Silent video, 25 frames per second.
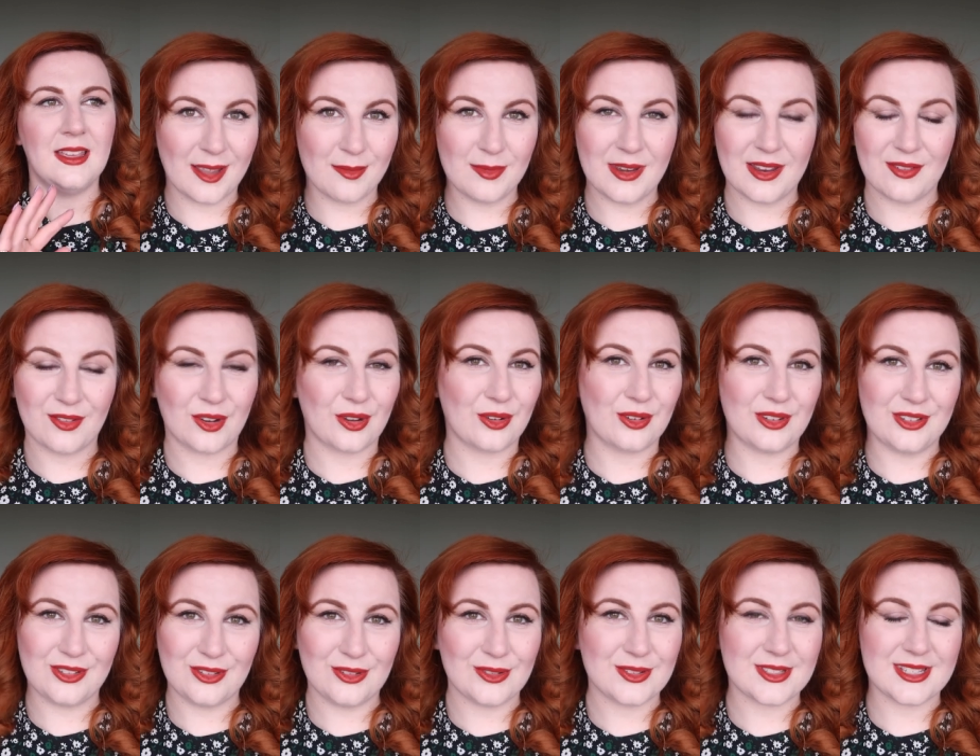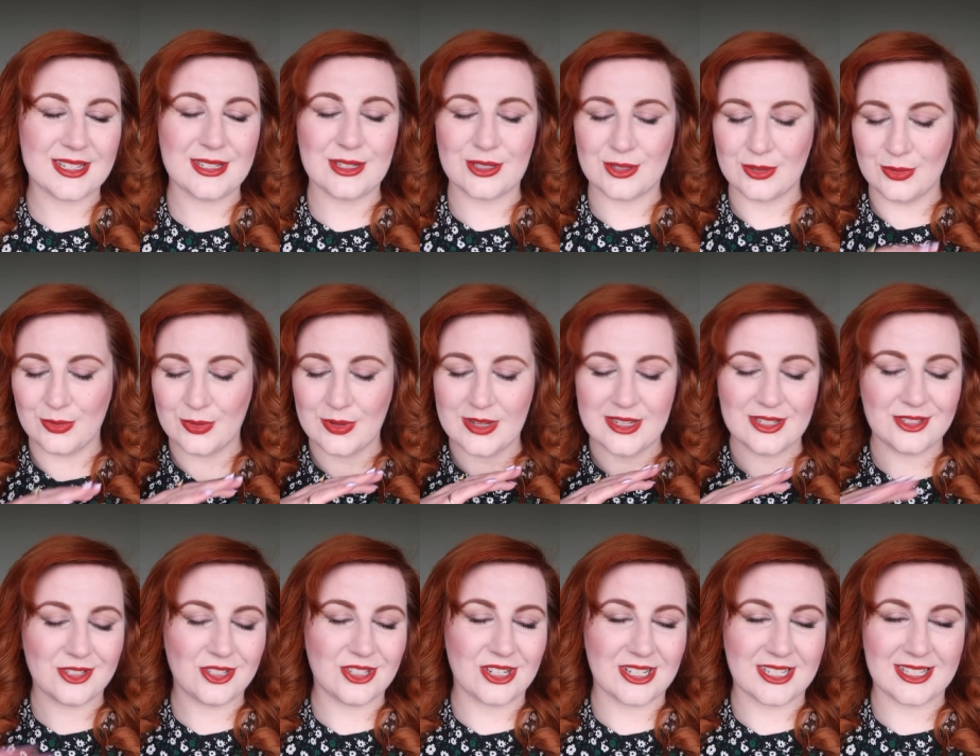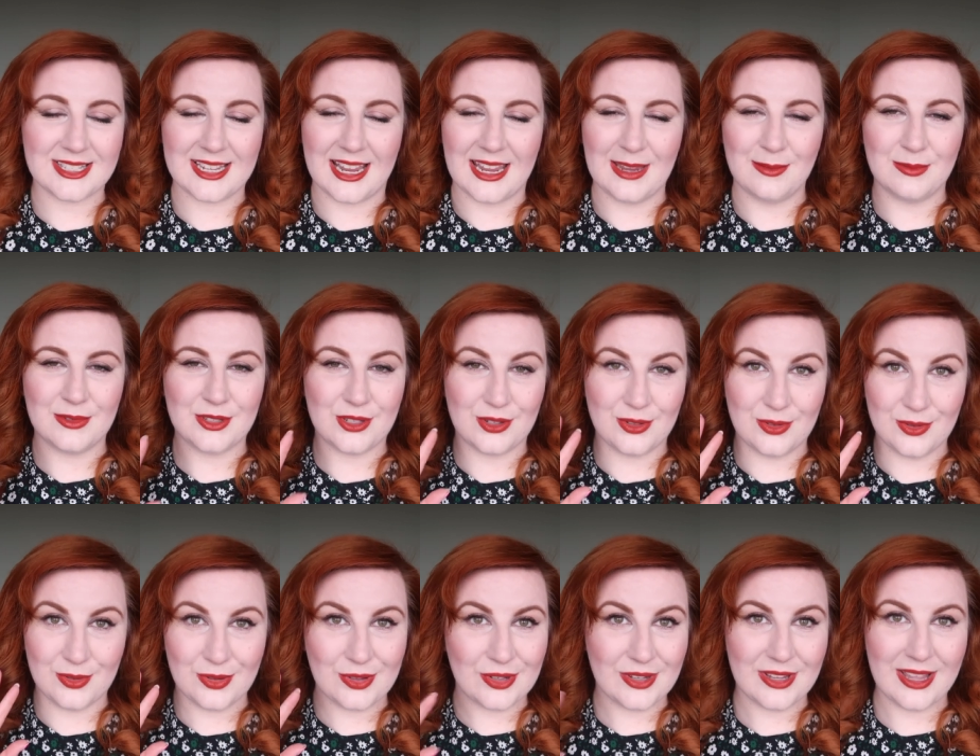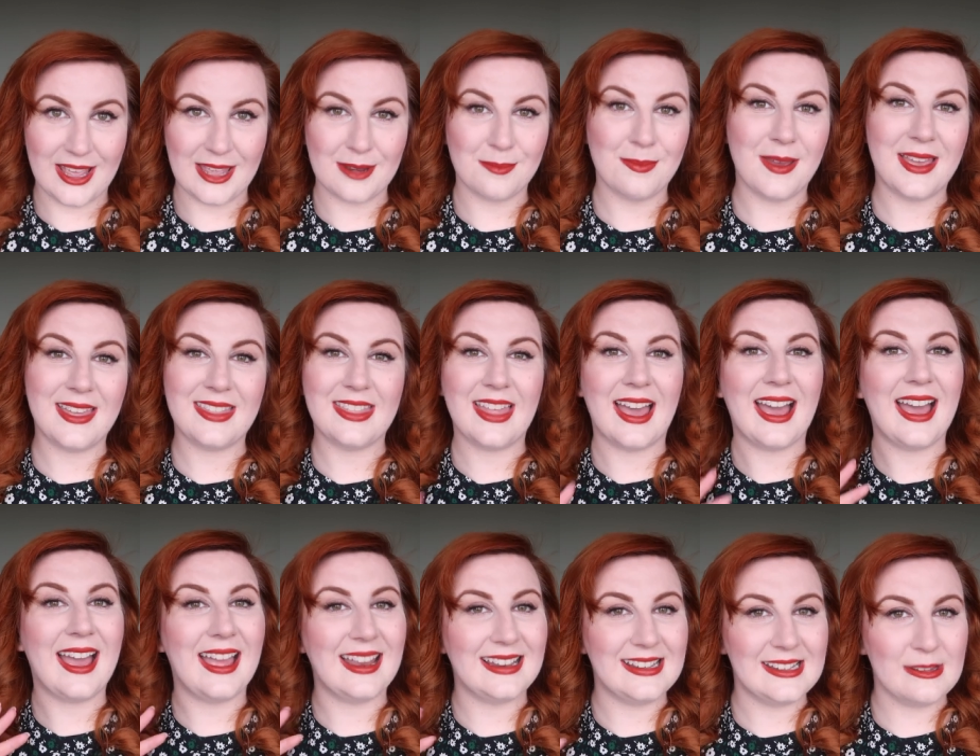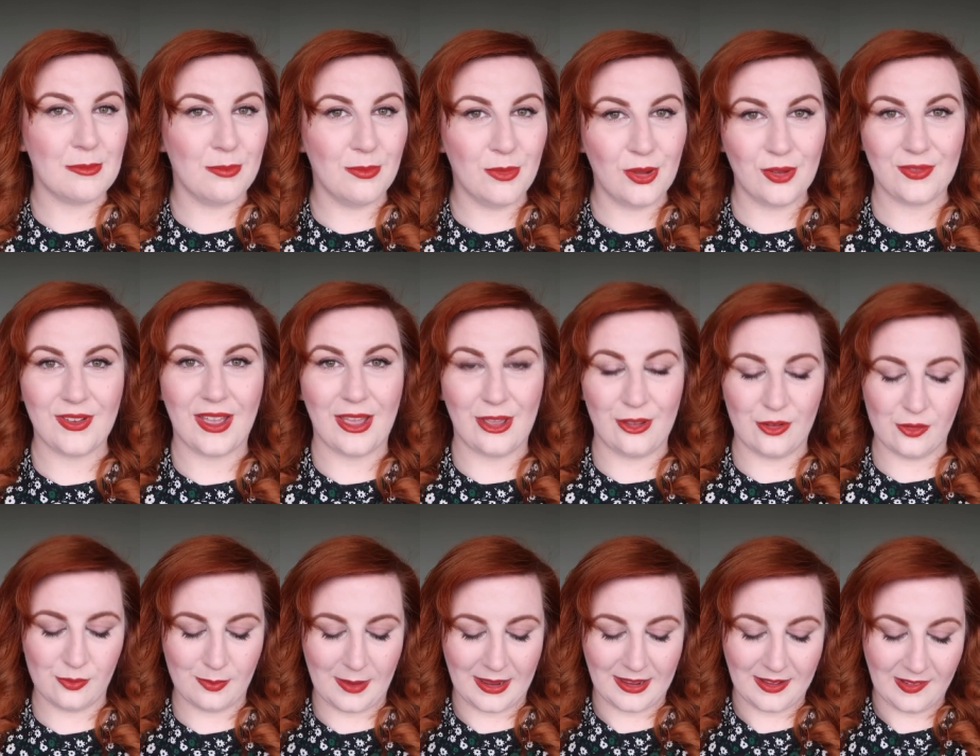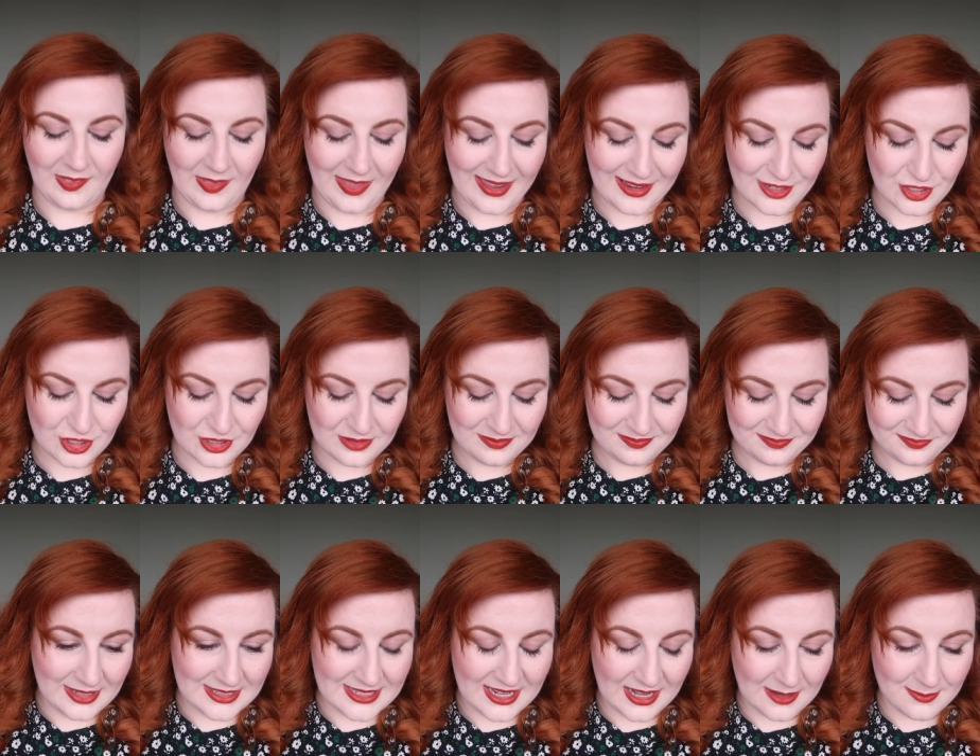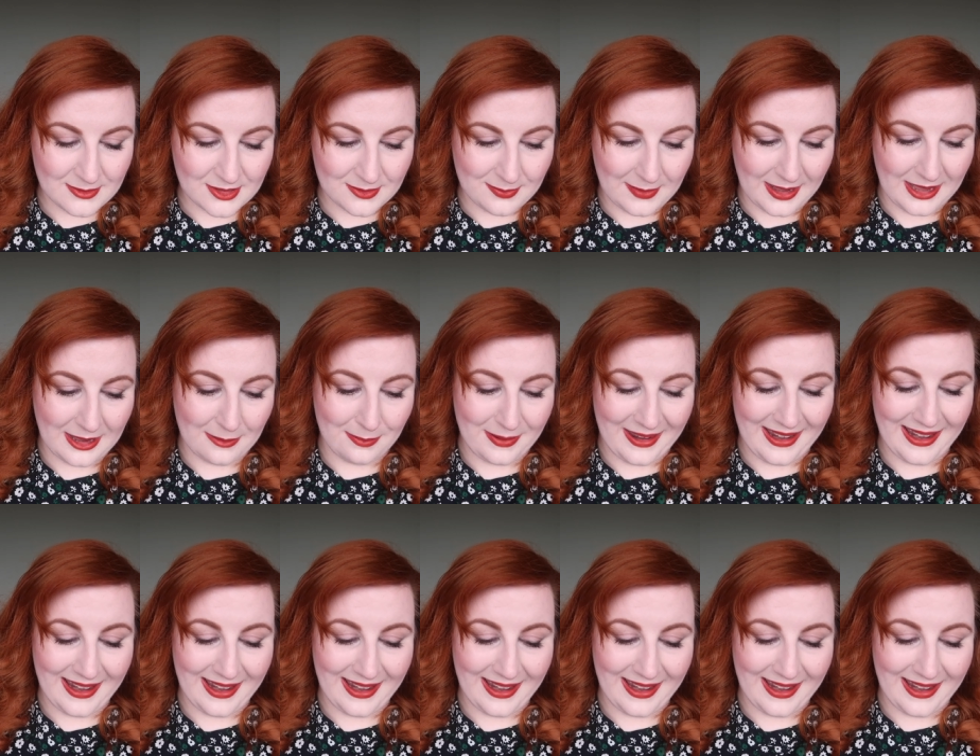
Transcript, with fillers: I'm never going to use it. So it's just time to admit that and move it out of my collection. In terms of my